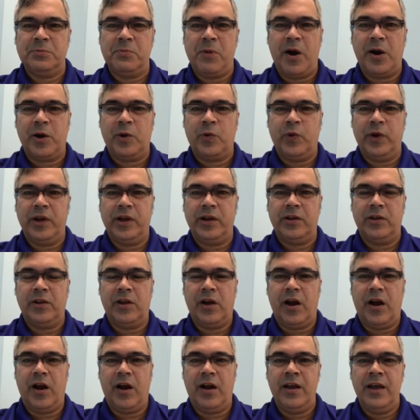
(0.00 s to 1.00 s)
Mark
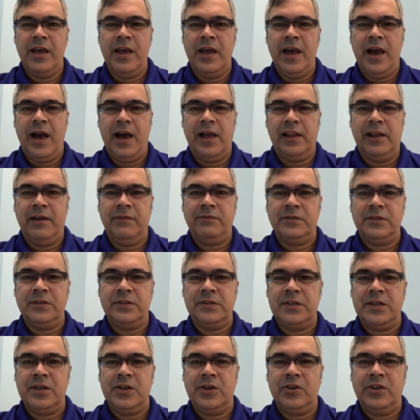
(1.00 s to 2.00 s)
Winkler. I love to
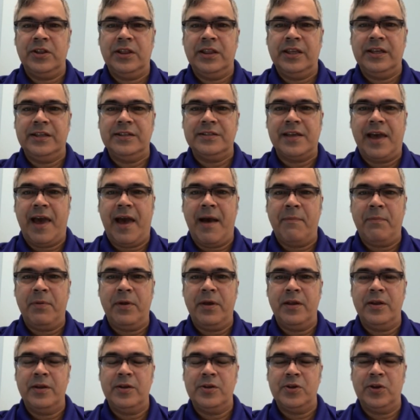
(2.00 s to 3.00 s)
see good things
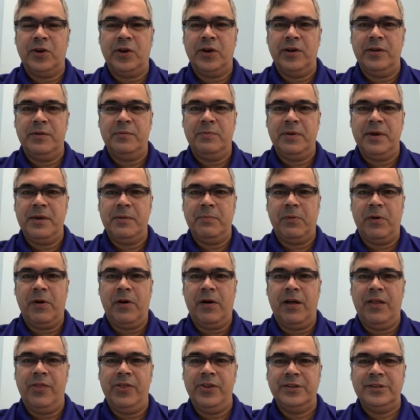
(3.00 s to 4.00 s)
happen to good
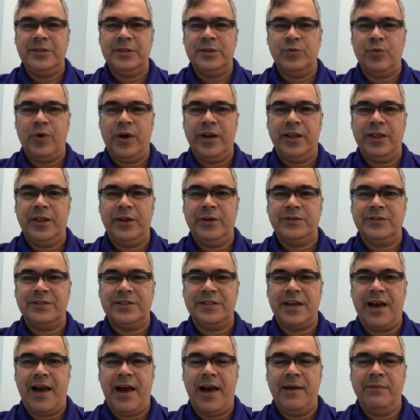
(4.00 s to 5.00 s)
people. This is one of those
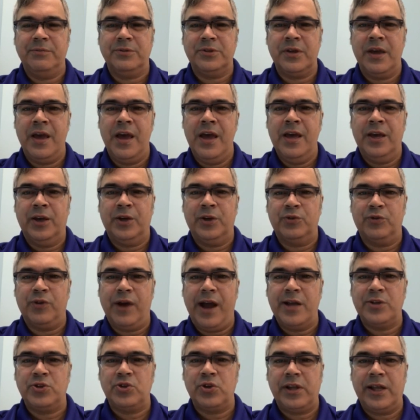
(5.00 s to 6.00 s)
times.
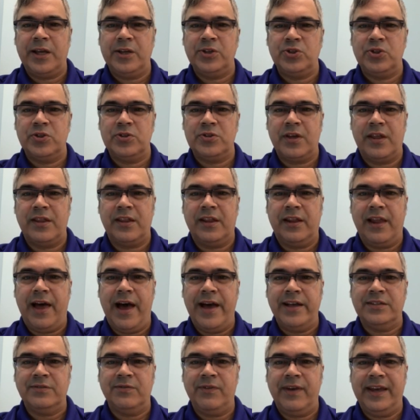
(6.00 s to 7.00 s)
Congratulations on the
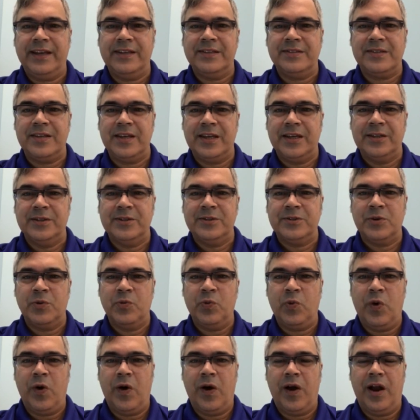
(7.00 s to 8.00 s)
Las Vegas Heels
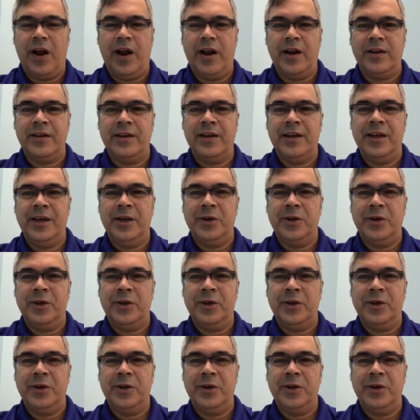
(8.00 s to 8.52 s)
Award.